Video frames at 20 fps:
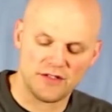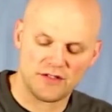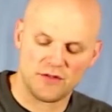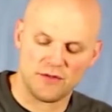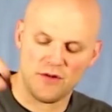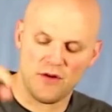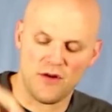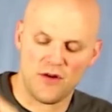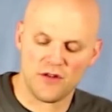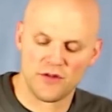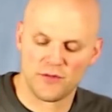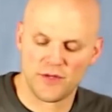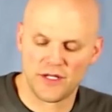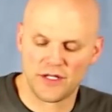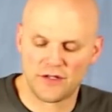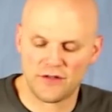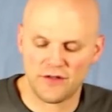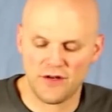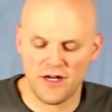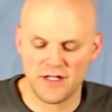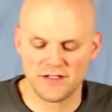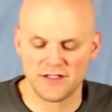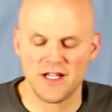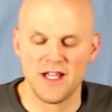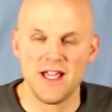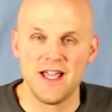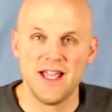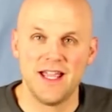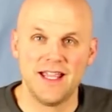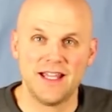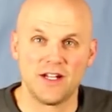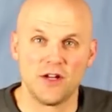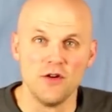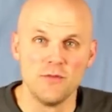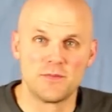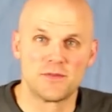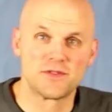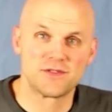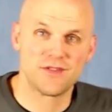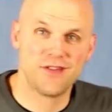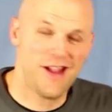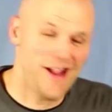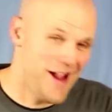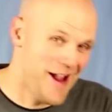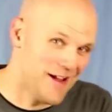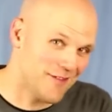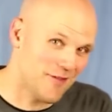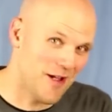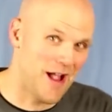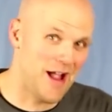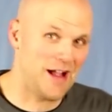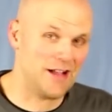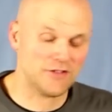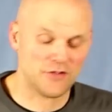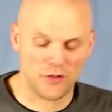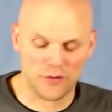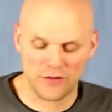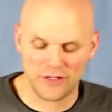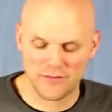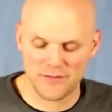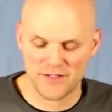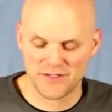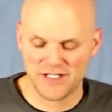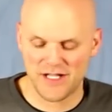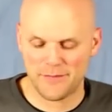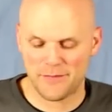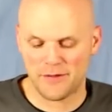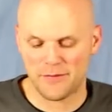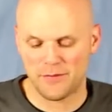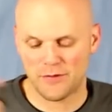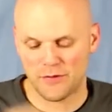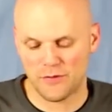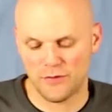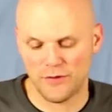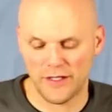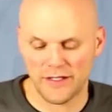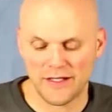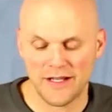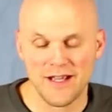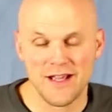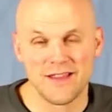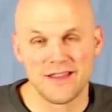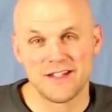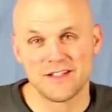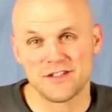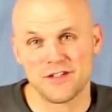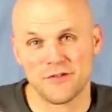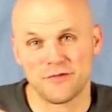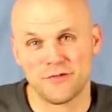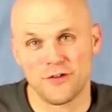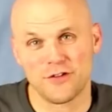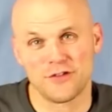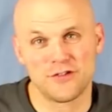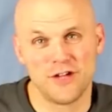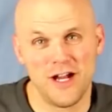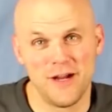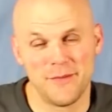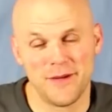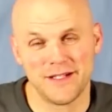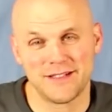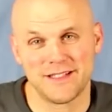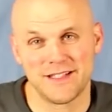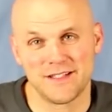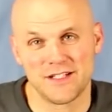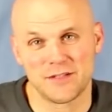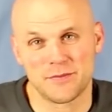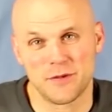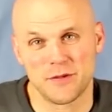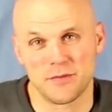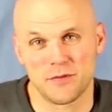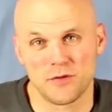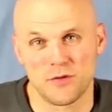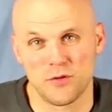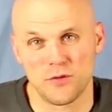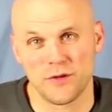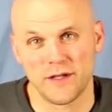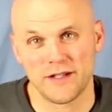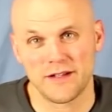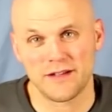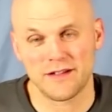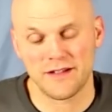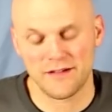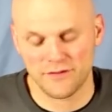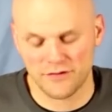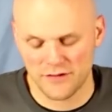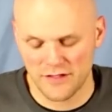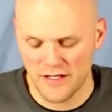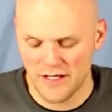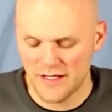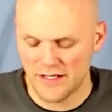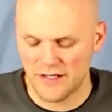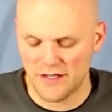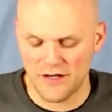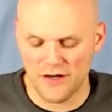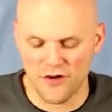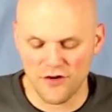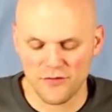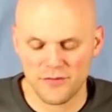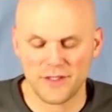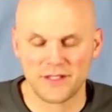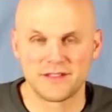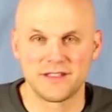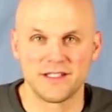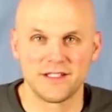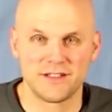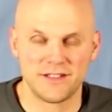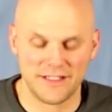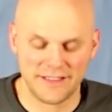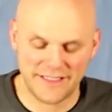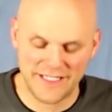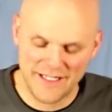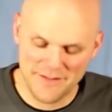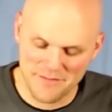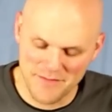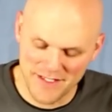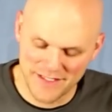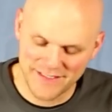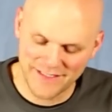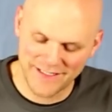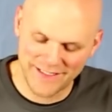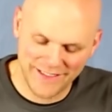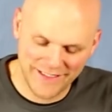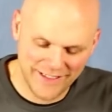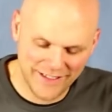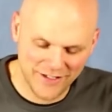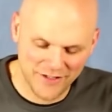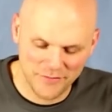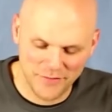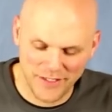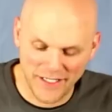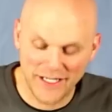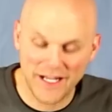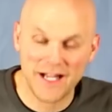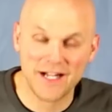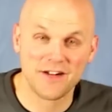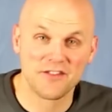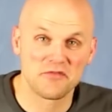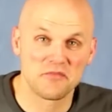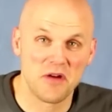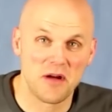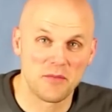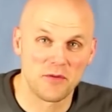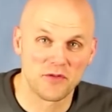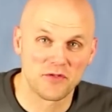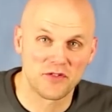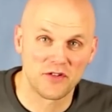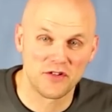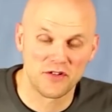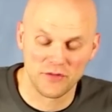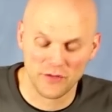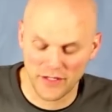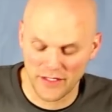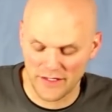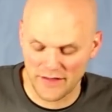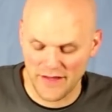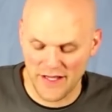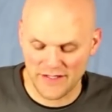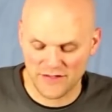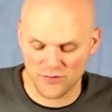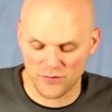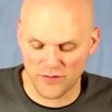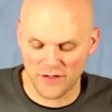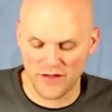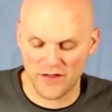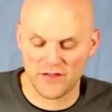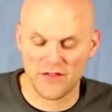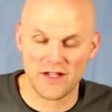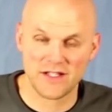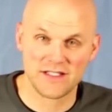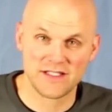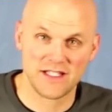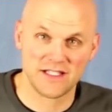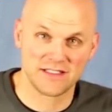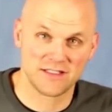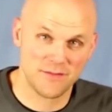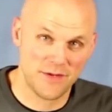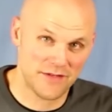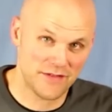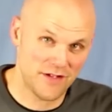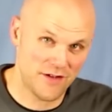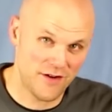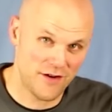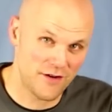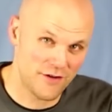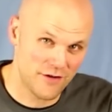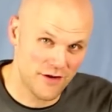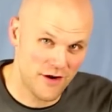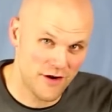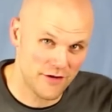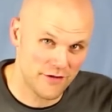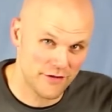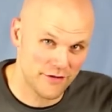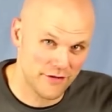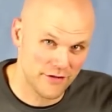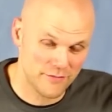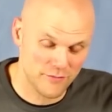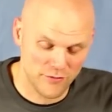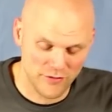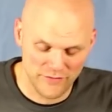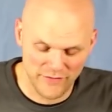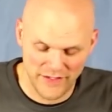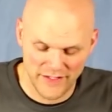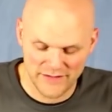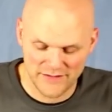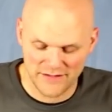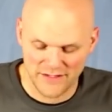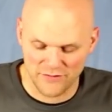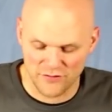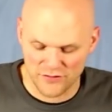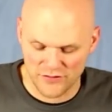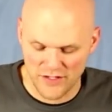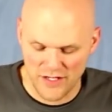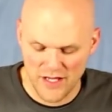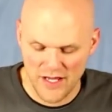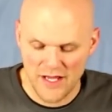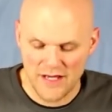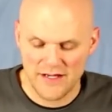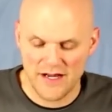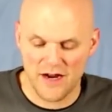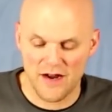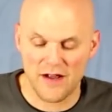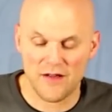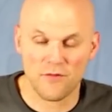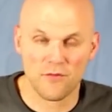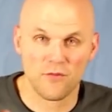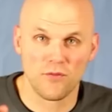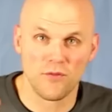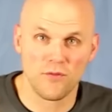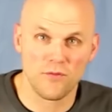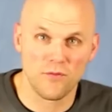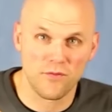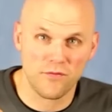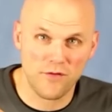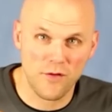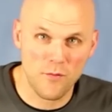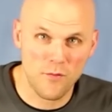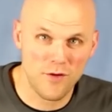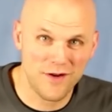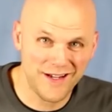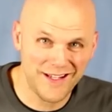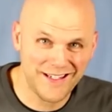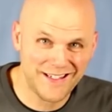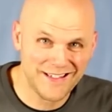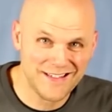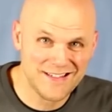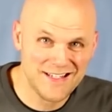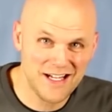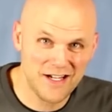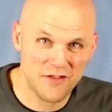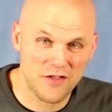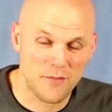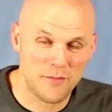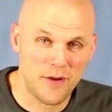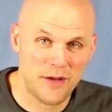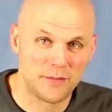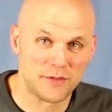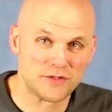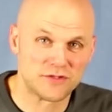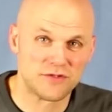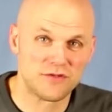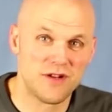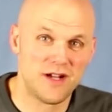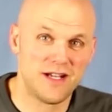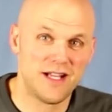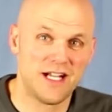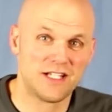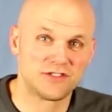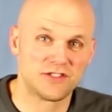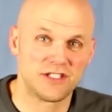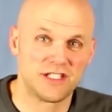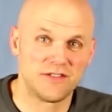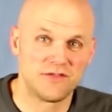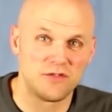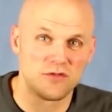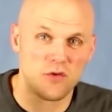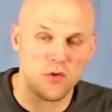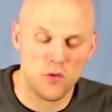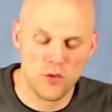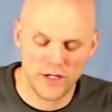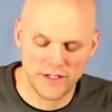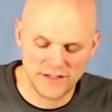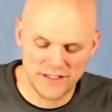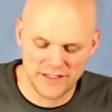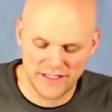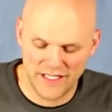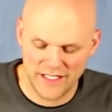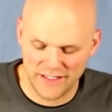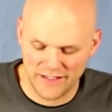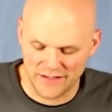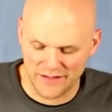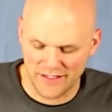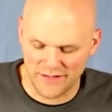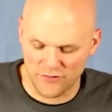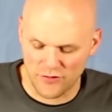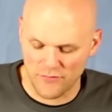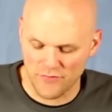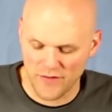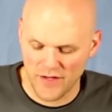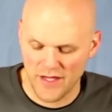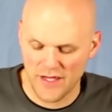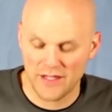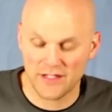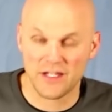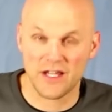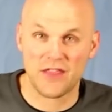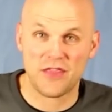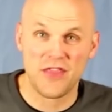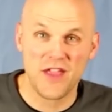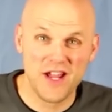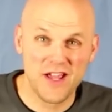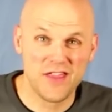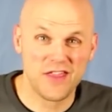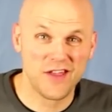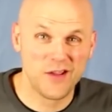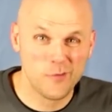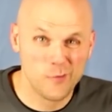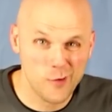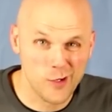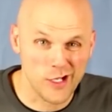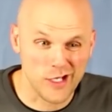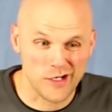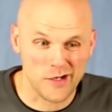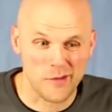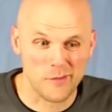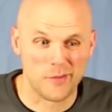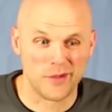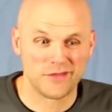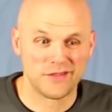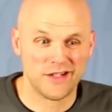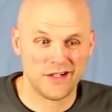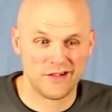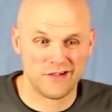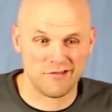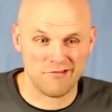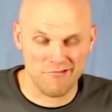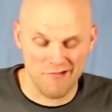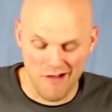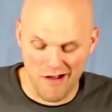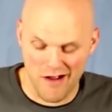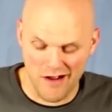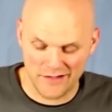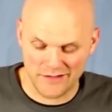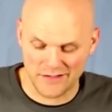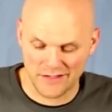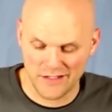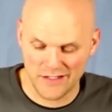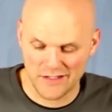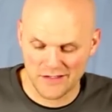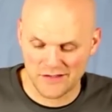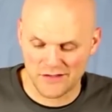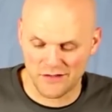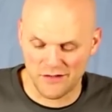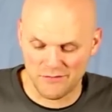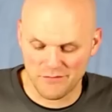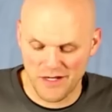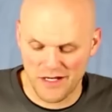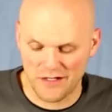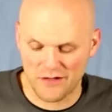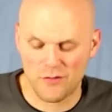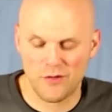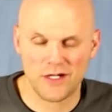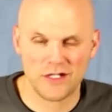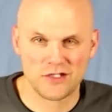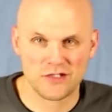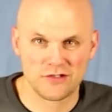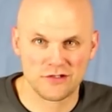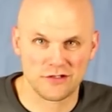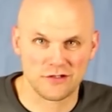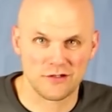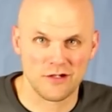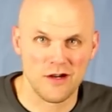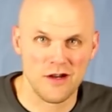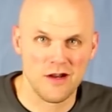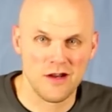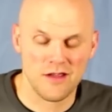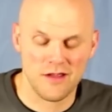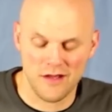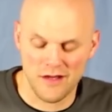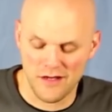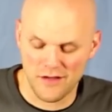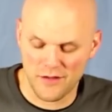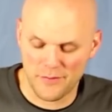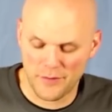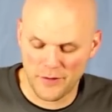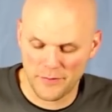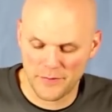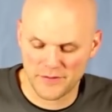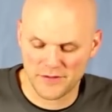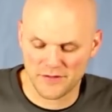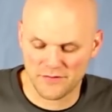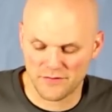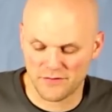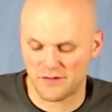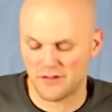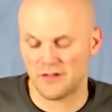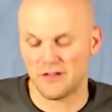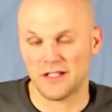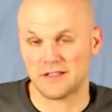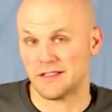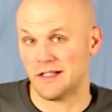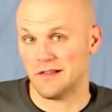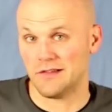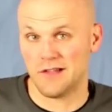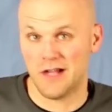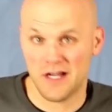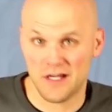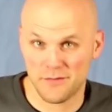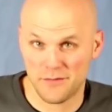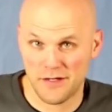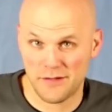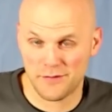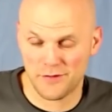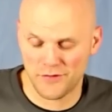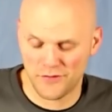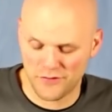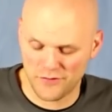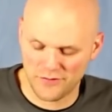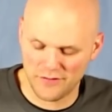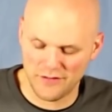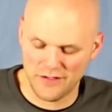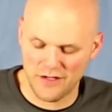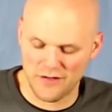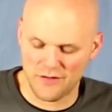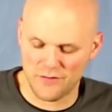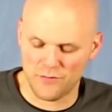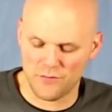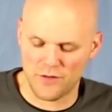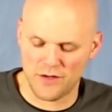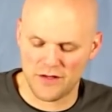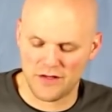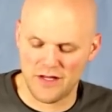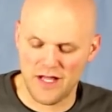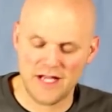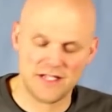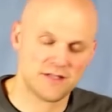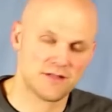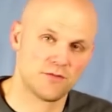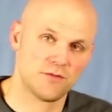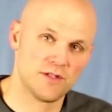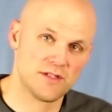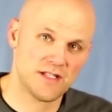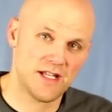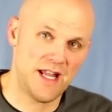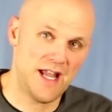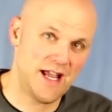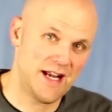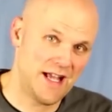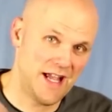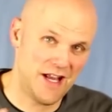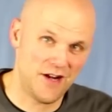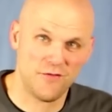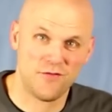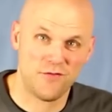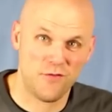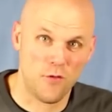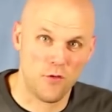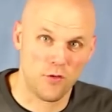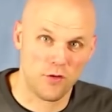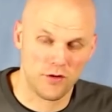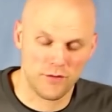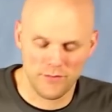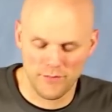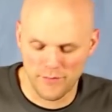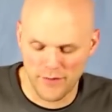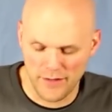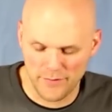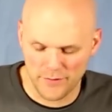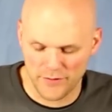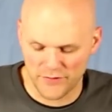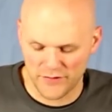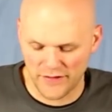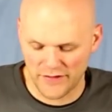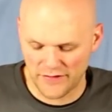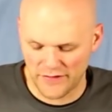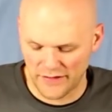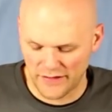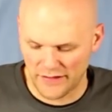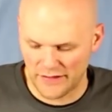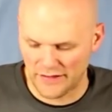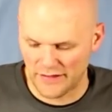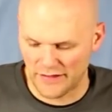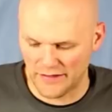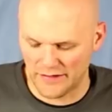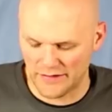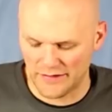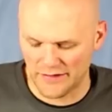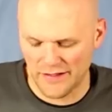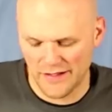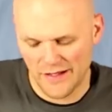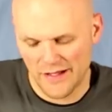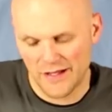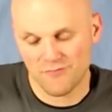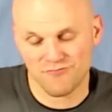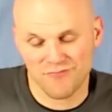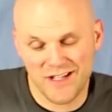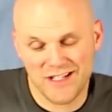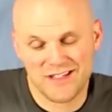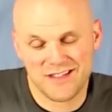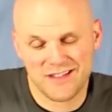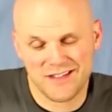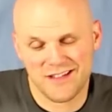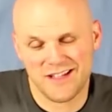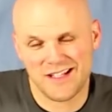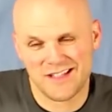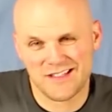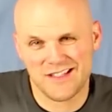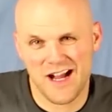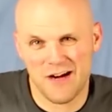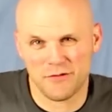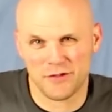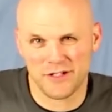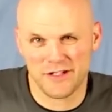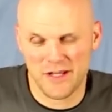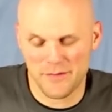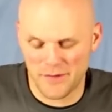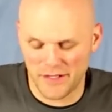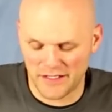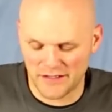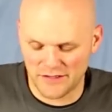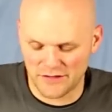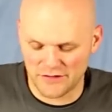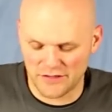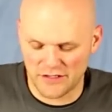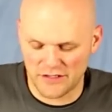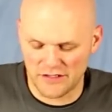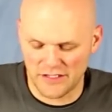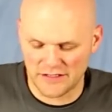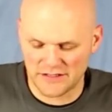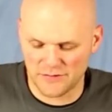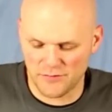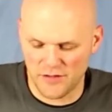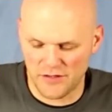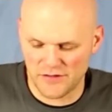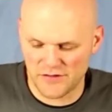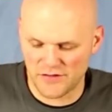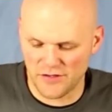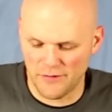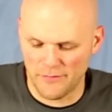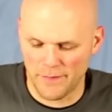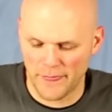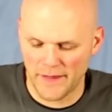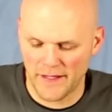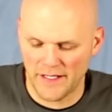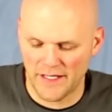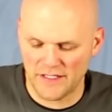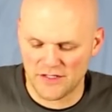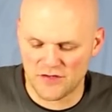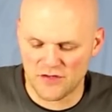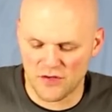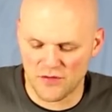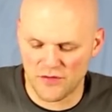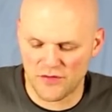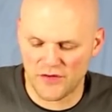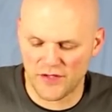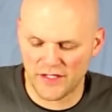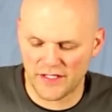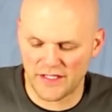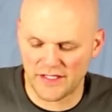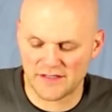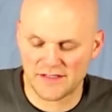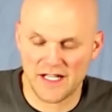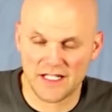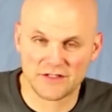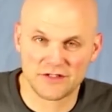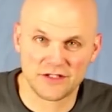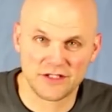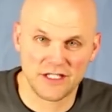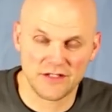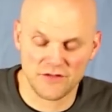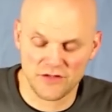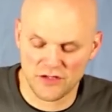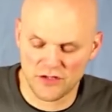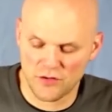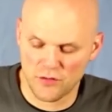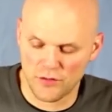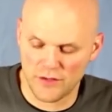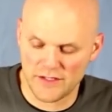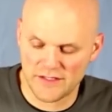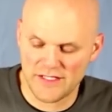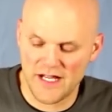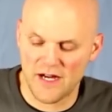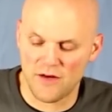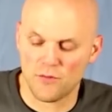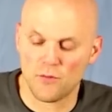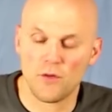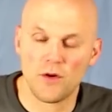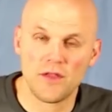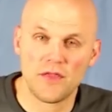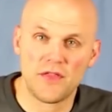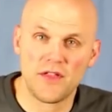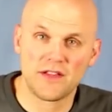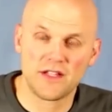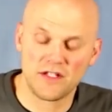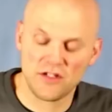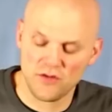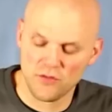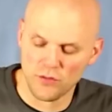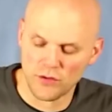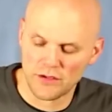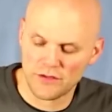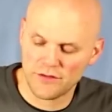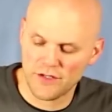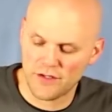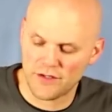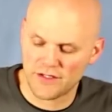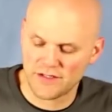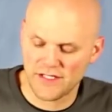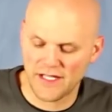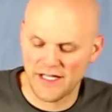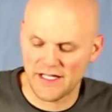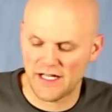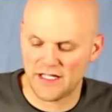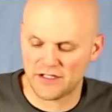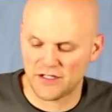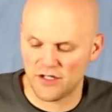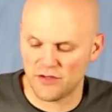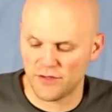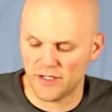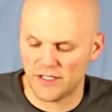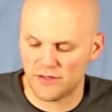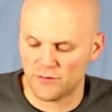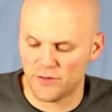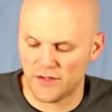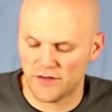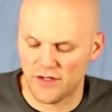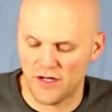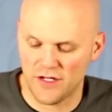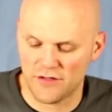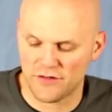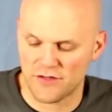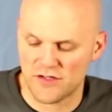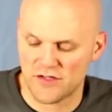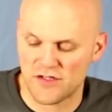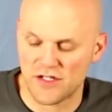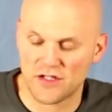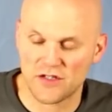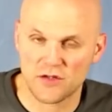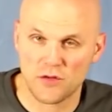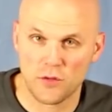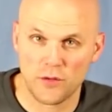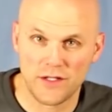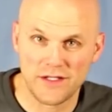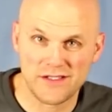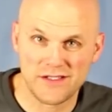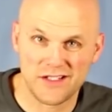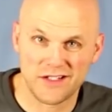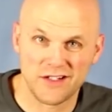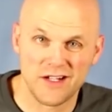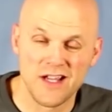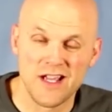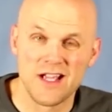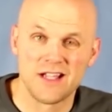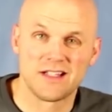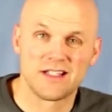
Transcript: It's going all the way across. And oops, I totally missed that purple coin. This is the first time I did this purple coin level. No big deal. I keep missing it here, but I got enough bubbles to do it. And that's one of the nice things about the harder and more advanced levels. Now, from what I can tell, the bubbles do not actually give you coins at the end of the level. You think they would, but they're not. So I'm not quite sure the purpose of collecting a lot of bubbles. You know, one of the last ones I had 4 bubbles, I think. And it's not really that big a deal to collect them all, so I don't think it's actually giving you coins. Now, one thing that you will notice, I go in with 106 coins here.